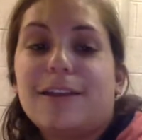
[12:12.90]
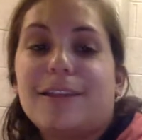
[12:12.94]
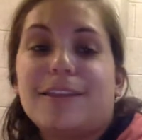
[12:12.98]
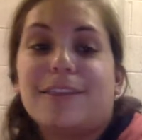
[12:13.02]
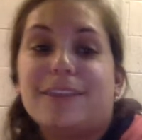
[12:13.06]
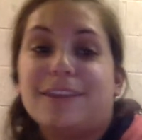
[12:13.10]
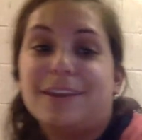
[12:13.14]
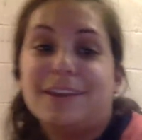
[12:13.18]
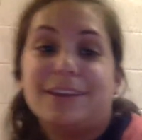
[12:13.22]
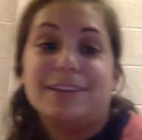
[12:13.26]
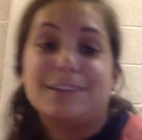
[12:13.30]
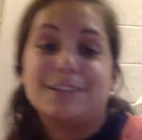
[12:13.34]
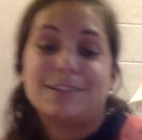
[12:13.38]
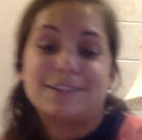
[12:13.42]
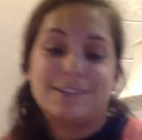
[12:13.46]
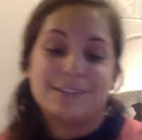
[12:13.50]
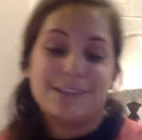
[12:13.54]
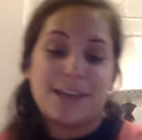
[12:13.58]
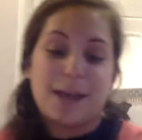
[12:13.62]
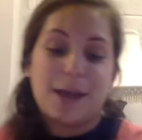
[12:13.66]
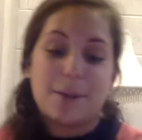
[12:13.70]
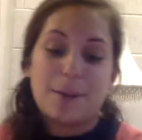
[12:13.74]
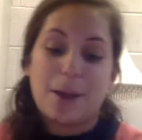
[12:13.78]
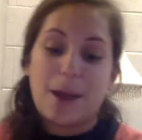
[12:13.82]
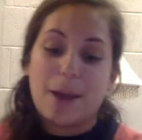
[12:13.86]
this?
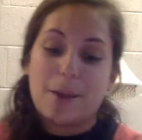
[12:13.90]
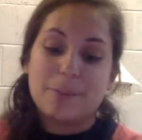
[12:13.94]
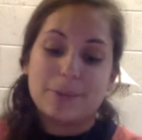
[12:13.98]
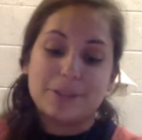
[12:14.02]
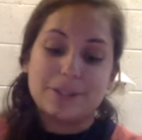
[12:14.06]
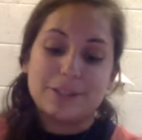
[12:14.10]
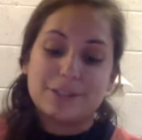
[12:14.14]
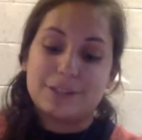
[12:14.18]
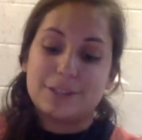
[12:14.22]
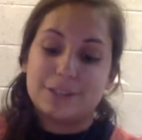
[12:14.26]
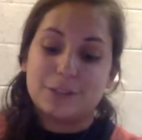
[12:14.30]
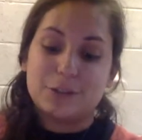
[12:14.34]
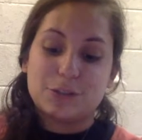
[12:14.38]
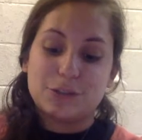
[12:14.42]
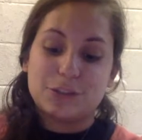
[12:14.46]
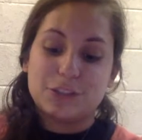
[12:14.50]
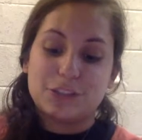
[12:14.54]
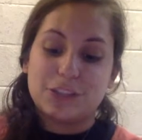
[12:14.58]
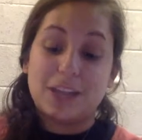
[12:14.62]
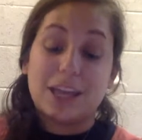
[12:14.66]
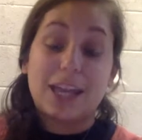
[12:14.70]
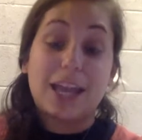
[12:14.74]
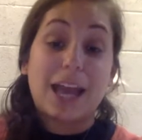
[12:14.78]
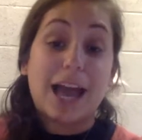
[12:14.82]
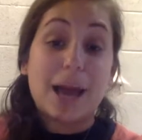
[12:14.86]
I mean, seriously,
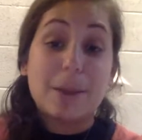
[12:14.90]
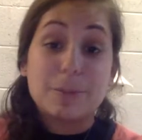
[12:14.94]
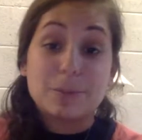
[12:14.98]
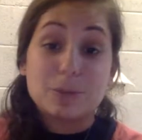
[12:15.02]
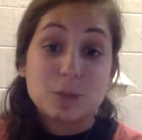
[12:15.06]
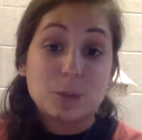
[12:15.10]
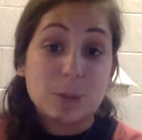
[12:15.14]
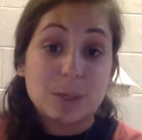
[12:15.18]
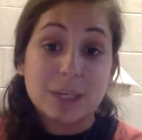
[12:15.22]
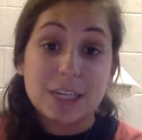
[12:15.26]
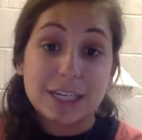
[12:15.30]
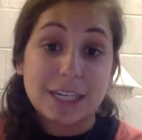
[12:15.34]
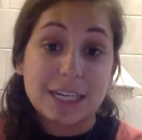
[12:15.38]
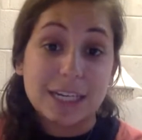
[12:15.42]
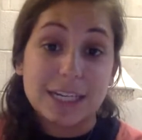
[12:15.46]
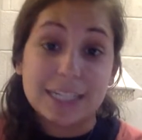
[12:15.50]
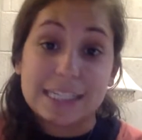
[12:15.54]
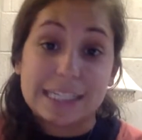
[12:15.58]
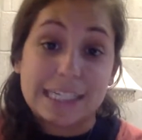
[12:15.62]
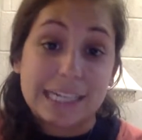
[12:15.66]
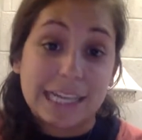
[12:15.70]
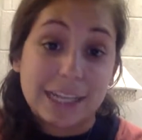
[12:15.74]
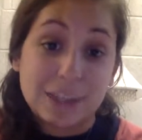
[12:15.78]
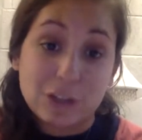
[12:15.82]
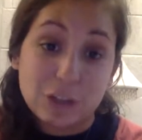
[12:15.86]
like, I'm 29
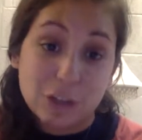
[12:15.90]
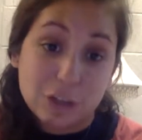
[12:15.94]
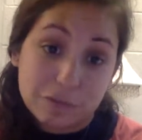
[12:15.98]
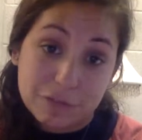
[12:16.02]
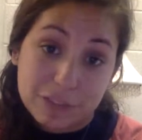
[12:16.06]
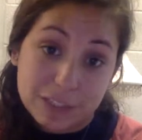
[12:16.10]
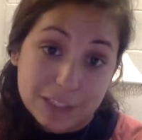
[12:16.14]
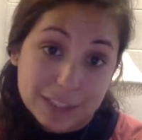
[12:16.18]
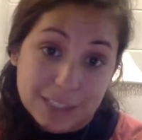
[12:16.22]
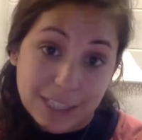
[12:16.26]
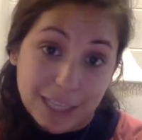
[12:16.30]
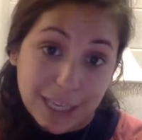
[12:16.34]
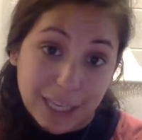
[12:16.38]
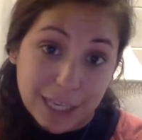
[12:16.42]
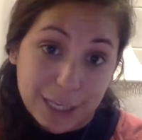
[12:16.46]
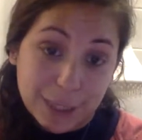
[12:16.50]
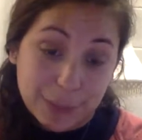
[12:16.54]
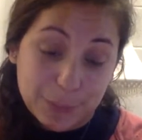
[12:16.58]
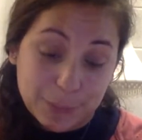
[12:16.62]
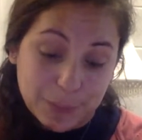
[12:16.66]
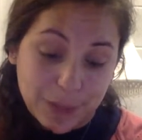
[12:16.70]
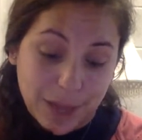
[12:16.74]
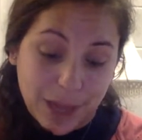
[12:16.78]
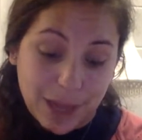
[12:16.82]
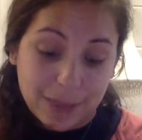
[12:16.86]
and I love this game.
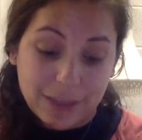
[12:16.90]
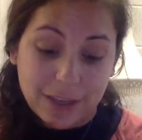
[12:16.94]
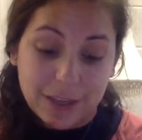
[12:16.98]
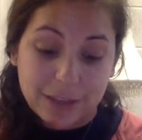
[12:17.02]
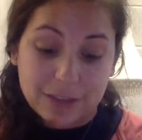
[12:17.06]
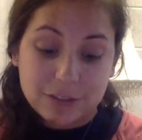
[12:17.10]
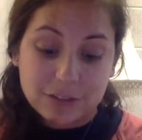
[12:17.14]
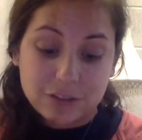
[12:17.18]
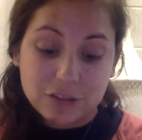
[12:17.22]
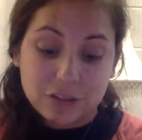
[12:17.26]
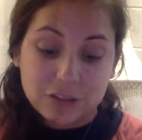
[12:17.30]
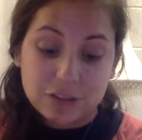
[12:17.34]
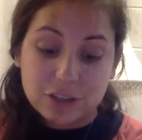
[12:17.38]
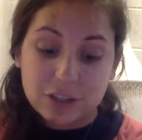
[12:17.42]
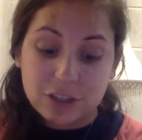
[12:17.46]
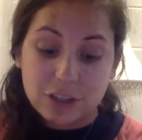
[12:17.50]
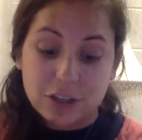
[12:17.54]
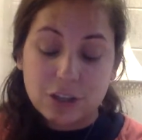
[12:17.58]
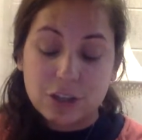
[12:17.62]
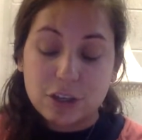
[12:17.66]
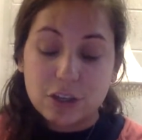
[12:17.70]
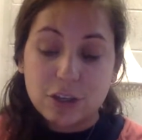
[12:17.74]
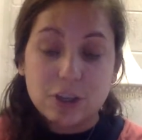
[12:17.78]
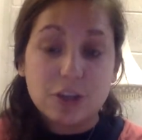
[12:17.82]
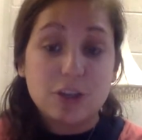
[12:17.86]
I think it's just the
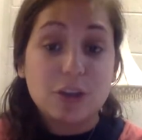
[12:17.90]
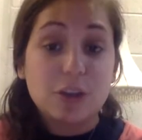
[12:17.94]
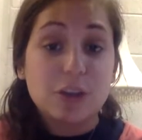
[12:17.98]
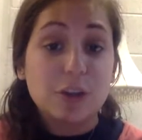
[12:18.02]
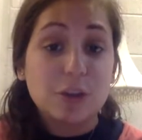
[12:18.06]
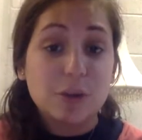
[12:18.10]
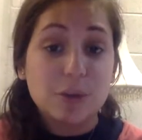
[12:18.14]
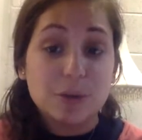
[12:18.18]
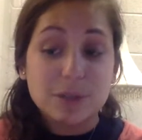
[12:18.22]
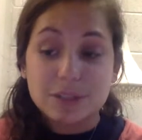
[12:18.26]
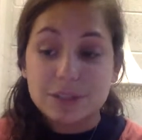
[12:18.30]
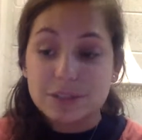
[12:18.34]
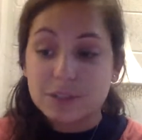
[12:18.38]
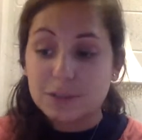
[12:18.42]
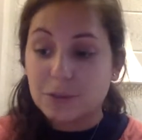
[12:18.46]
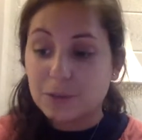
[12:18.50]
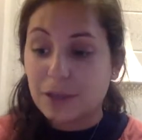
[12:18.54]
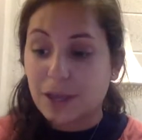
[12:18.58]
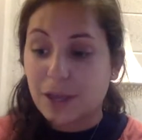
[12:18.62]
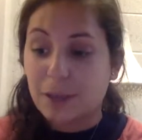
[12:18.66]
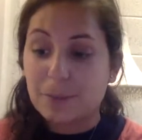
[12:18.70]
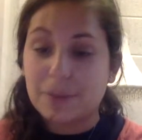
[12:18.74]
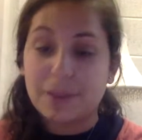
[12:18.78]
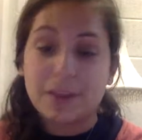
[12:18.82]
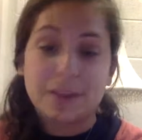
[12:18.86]
cutest little
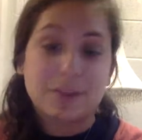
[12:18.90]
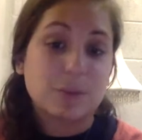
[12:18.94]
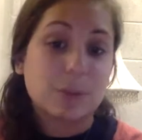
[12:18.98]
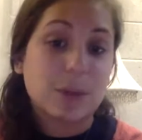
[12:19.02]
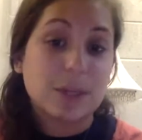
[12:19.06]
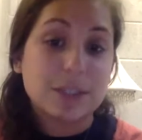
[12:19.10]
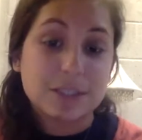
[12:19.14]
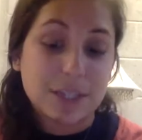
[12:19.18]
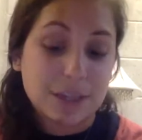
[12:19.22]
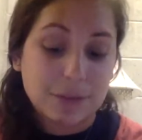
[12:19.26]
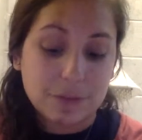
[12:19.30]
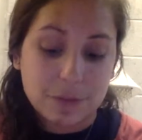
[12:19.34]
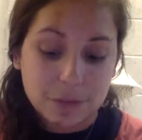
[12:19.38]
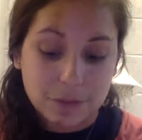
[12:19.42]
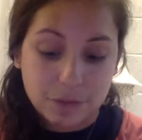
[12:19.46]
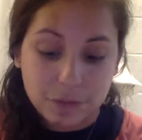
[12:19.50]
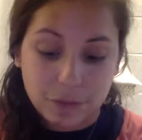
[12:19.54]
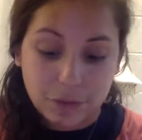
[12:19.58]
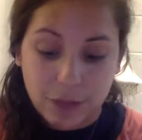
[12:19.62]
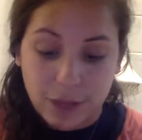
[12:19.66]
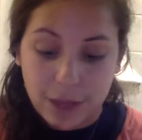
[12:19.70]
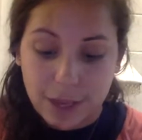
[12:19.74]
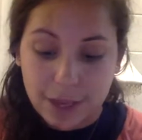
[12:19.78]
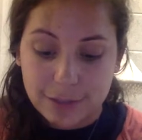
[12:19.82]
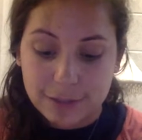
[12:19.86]
game. And that's why I saved it for
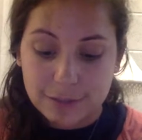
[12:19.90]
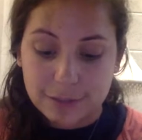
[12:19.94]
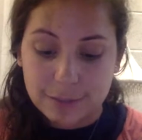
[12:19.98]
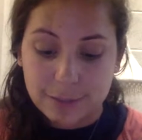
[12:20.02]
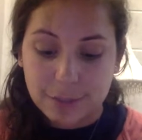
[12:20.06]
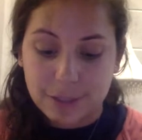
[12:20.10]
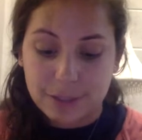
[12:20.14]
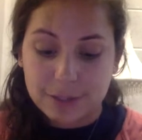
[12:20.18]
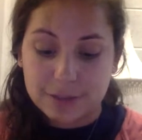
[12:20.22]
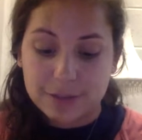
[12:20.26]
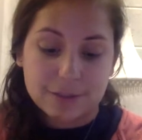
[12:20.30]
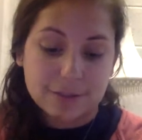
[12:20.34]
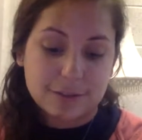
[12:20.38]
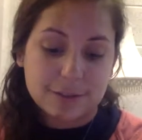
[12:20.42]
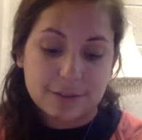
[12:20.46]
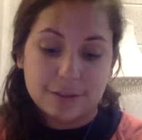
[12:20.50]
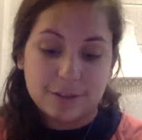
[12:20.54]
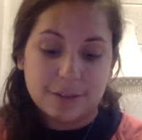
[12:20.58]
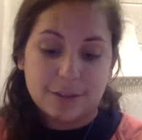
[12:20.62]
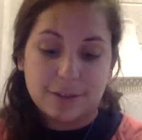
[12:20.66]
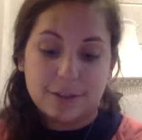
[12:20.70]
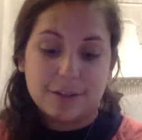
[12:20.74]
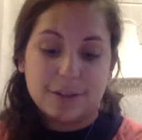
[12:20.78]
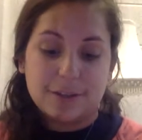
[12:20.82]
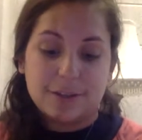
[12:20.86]
last, because it's
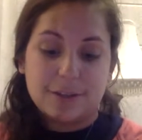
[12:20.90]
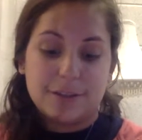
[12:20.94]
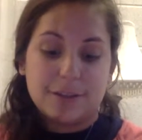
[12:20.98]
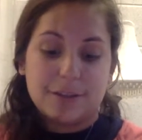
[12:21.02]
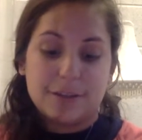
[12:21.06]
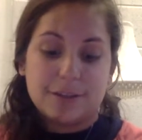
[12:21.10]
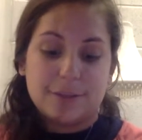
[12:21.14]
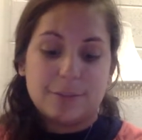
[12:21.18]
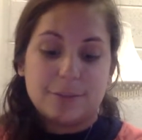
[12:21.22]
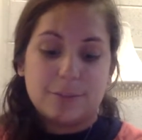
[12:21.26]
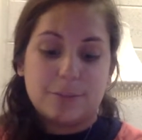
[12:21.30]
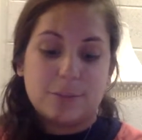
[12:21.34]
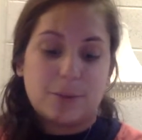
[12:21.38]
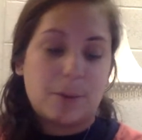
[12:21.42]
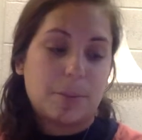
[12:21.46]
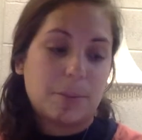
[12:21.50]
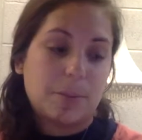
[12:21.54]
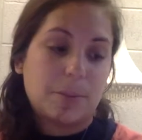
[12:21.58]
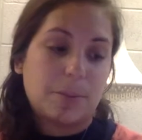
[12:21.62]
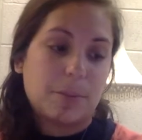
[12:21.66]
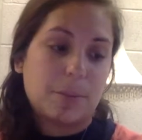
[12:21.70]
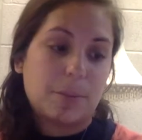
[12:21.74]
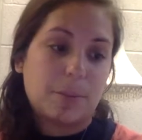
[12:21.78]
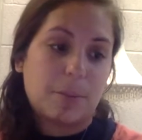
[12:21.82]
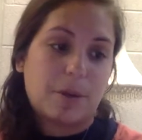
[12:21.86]

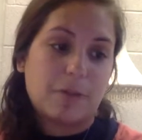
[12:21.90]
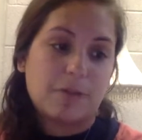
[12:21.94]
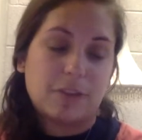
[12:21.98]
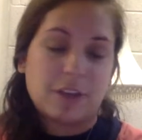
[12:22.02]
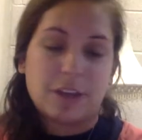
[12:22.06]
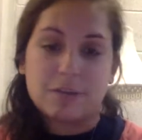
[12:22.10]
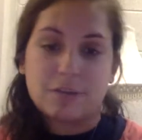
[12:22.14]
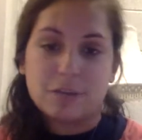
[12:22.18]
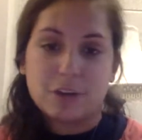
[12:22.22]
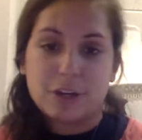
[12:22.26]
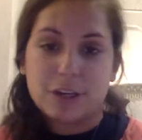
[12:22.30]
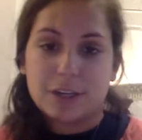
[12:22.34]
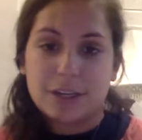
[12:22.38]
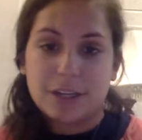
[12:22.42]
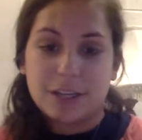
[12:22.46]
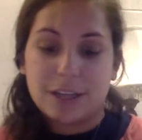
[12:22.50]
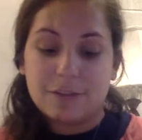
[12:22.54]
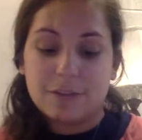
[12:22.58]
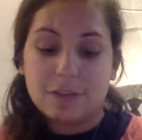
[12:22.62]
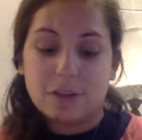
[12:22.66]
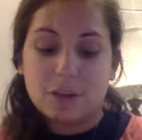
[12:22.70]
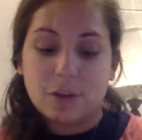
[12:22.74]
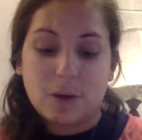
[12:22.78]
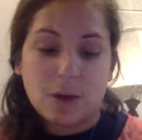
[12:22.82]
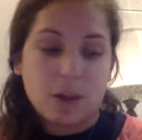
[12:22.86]
probably my favorite,
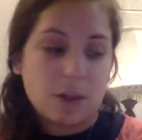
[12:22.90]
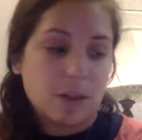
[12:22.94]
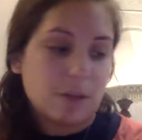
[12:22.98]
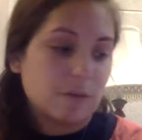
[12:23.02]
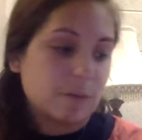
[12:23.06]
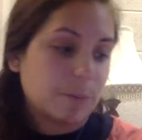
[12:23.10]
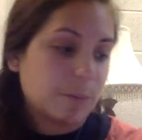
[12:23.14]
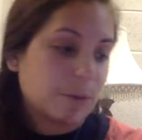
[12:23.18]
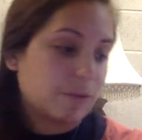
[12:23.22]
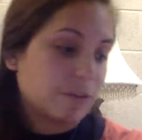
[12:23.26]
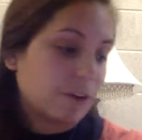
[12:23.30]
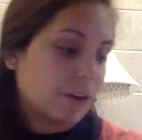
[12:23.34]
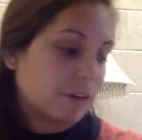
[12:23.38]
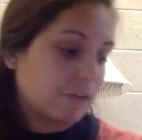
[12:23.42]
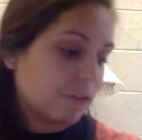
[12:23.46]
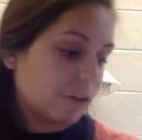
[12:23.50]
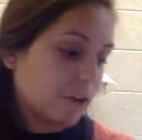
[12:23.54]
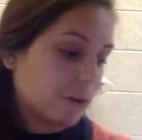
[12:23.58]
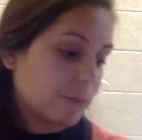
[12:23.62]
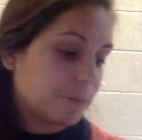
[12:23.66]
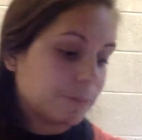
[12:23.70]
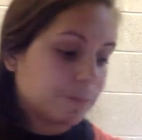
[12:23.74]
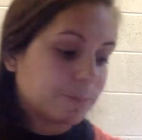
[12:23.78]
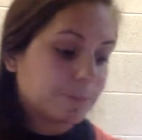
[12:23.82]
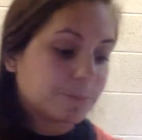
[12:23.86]
even though all of them are very
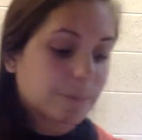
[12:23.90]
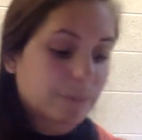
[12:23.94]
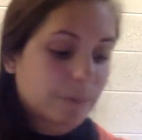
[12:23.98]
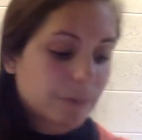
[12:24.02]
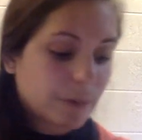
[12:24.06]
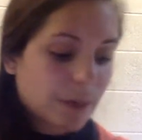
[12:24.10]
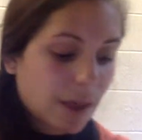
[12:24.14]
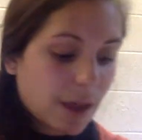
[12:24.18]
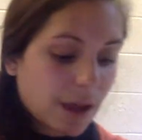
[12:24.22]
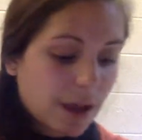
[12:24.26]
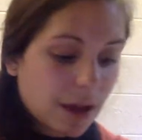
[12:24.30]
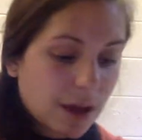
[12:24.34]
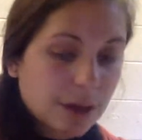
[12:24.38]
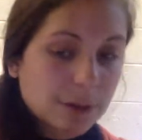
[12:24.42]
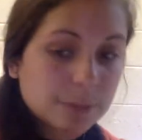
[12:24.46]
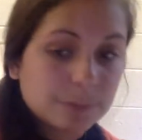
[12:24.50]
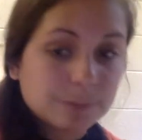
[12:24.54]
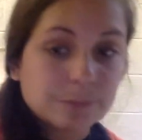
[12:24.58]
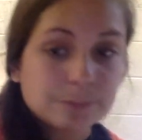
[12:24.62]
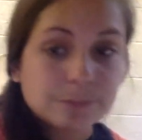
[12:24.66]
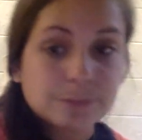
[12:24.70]
fun.